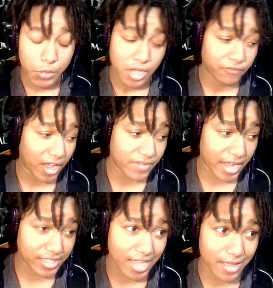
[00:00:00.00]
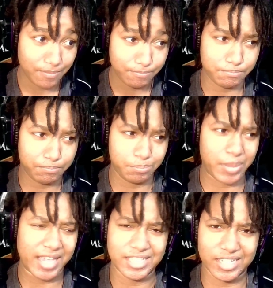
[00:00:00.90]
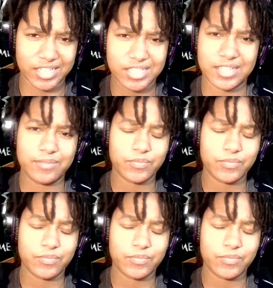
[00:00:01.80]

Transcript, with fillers: Five Nights at Basics,